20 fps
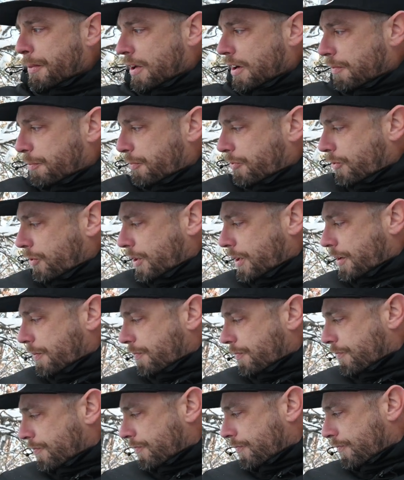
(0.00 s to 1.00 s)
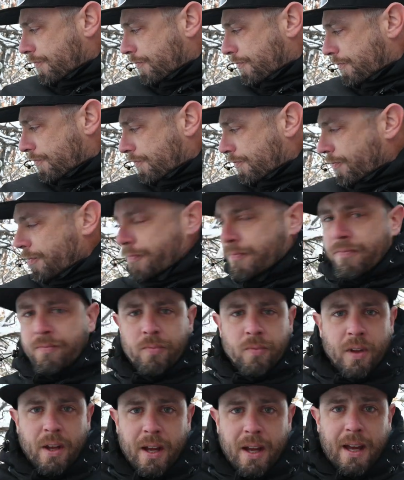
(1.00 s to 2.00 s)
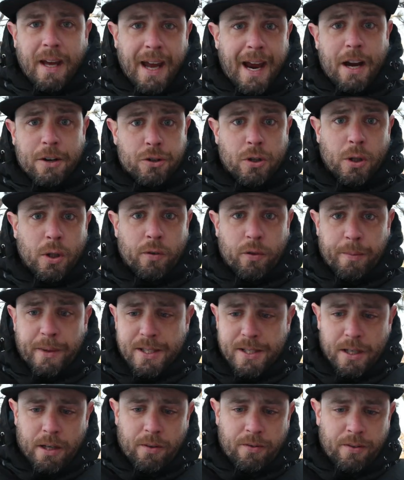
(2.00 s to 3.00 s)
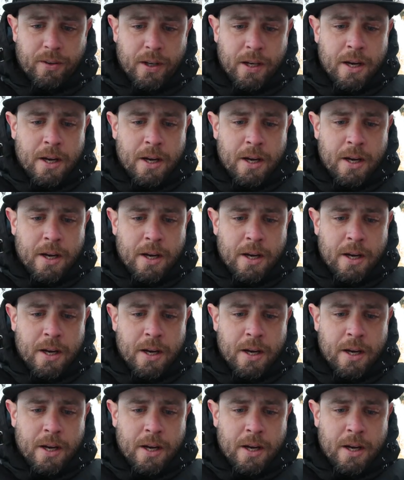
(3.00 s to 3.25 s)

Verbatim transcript: it off before I ash all over myself.